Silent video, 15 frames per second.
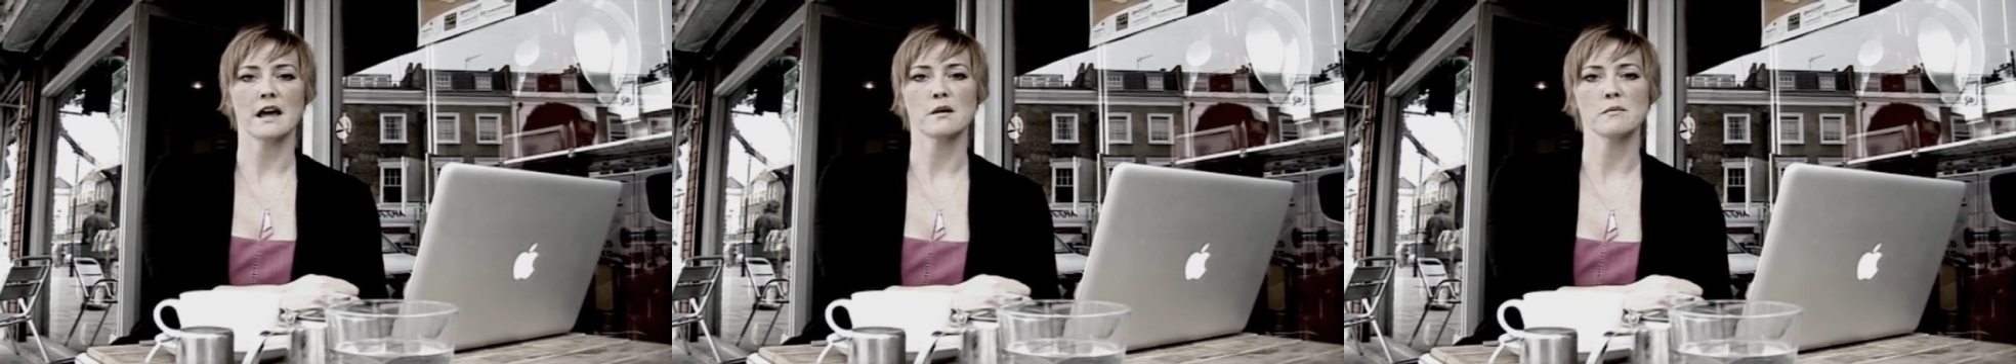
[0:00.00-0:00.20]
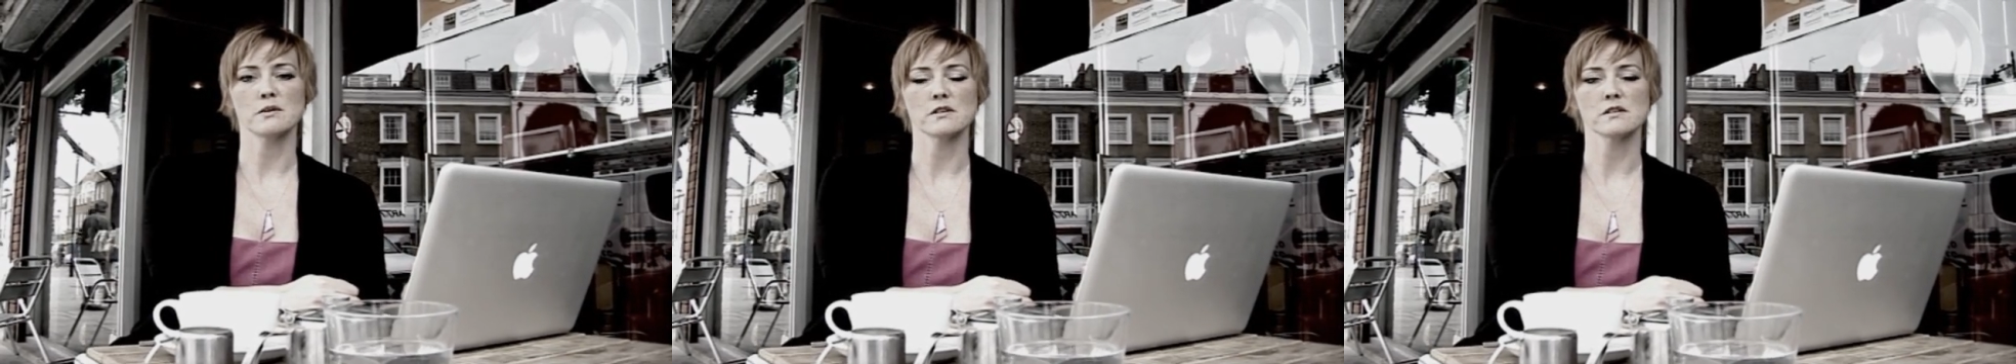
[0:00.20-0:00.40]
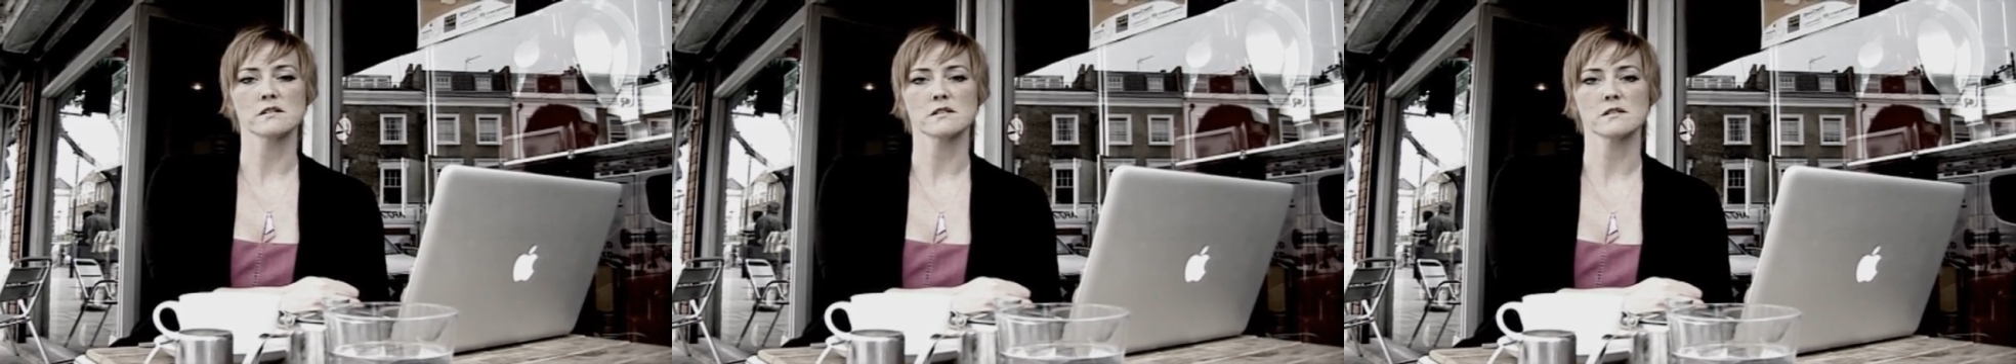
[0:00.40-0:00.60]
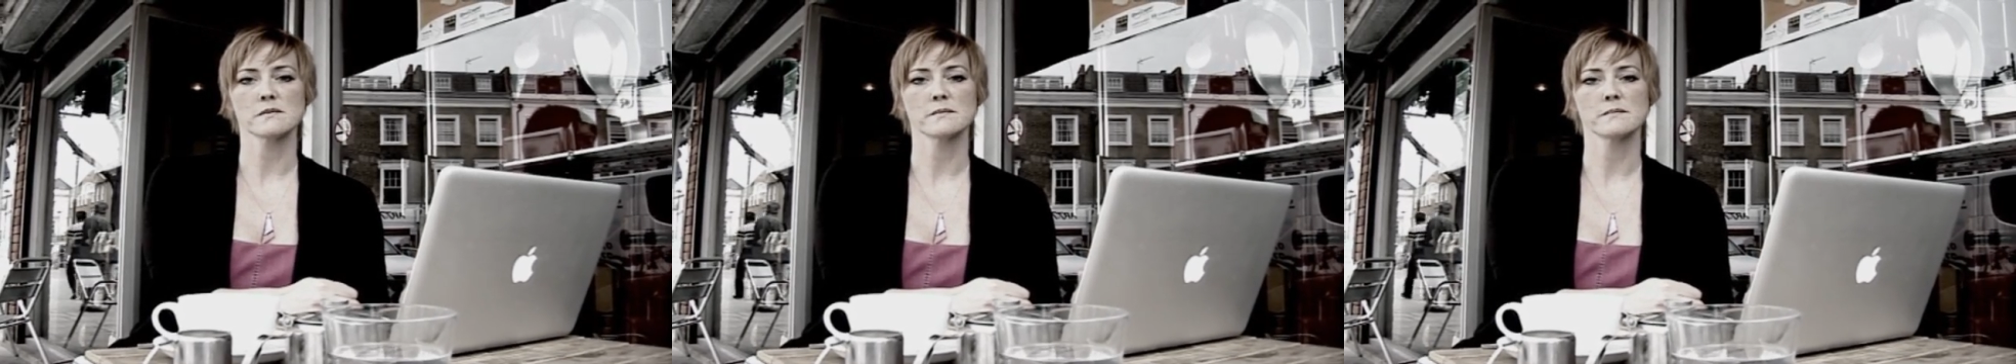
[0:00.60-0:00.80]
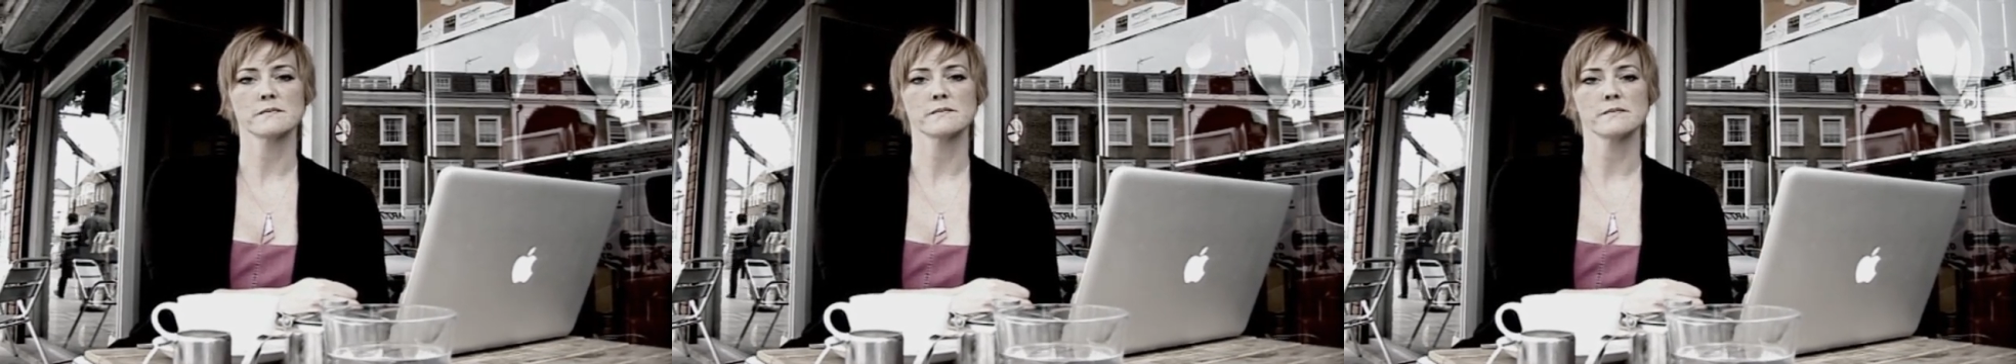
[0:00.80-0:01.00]
cables.
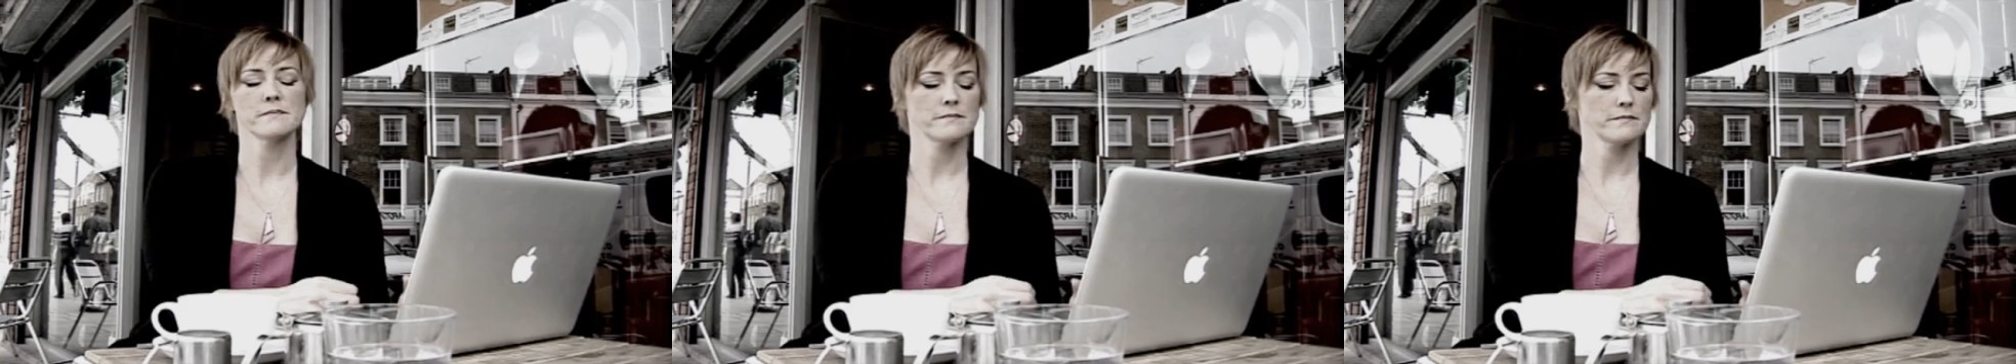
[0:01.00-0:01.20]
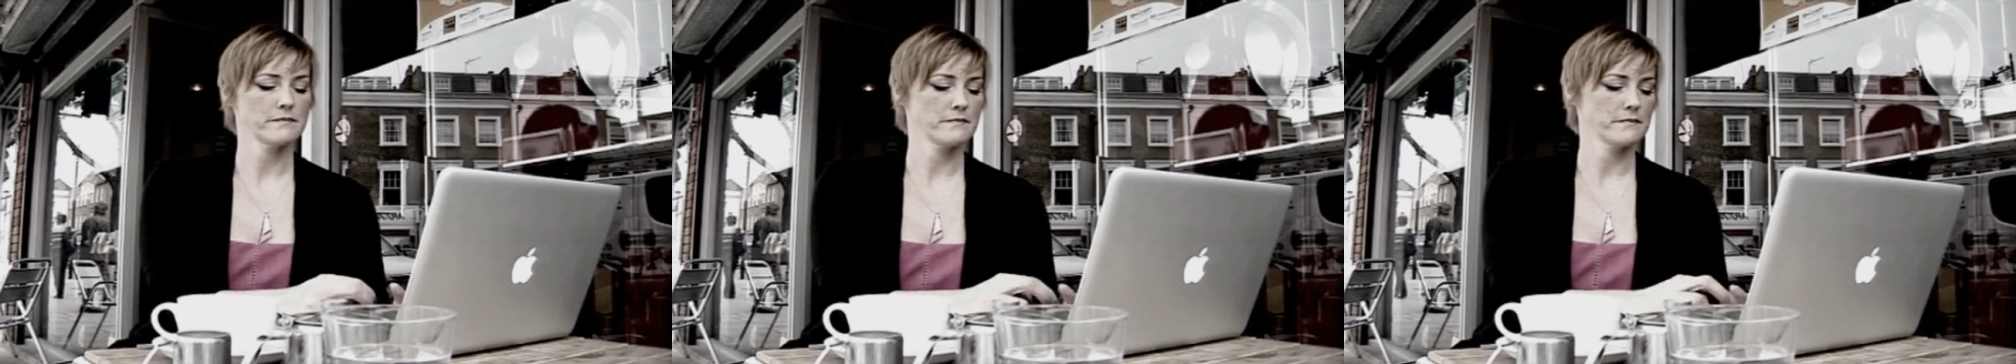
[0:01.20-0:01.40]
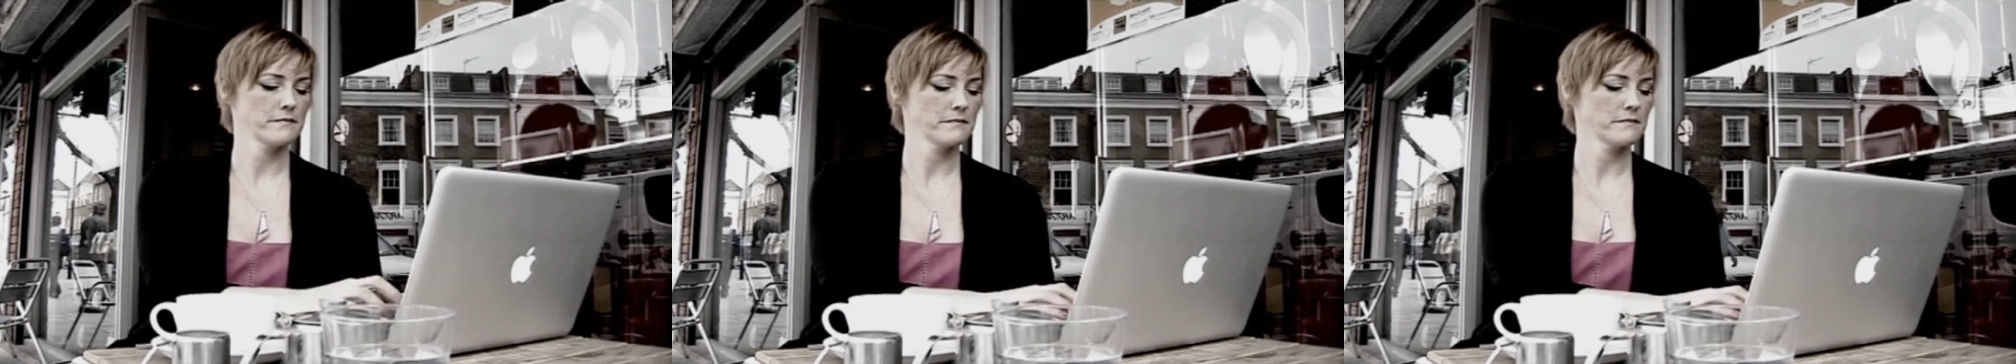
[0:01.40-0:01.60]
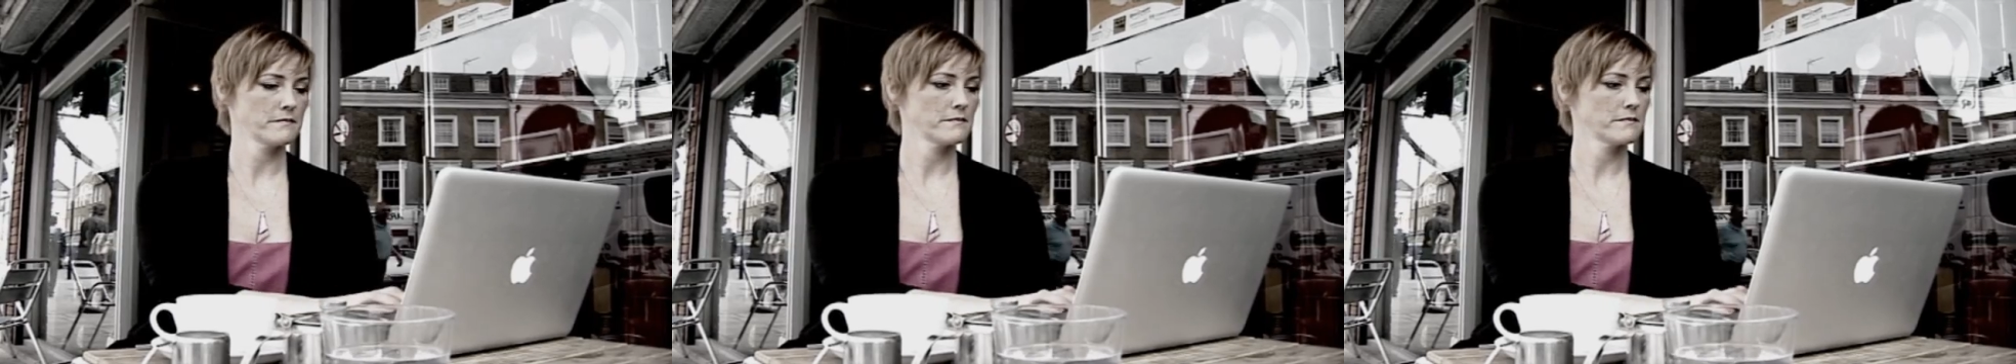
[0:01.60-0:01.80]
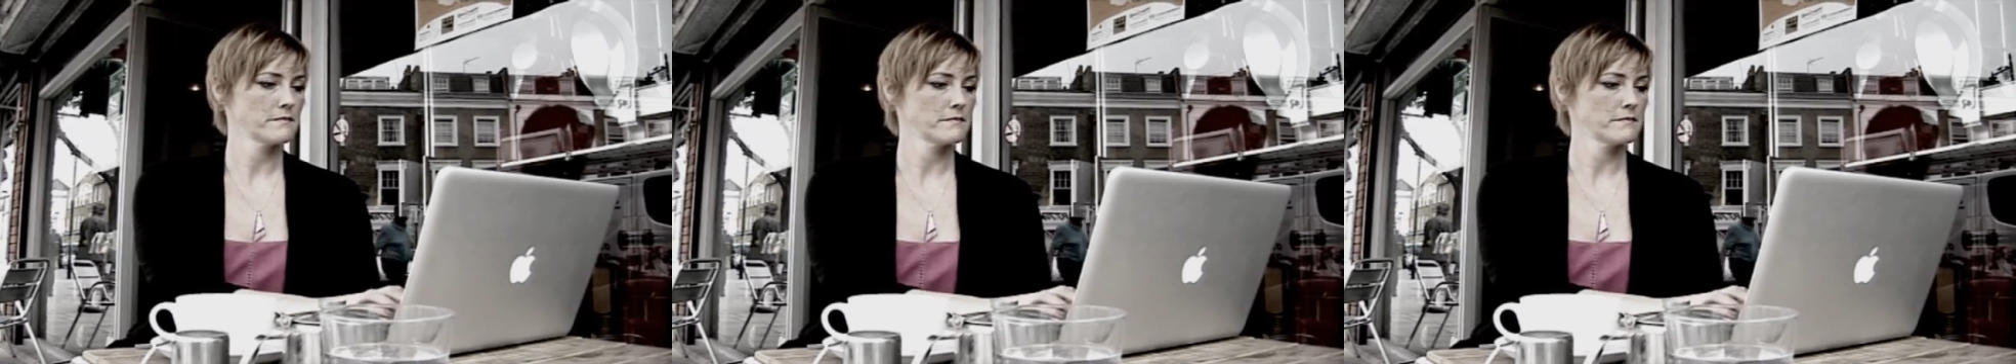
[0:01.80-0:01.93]
The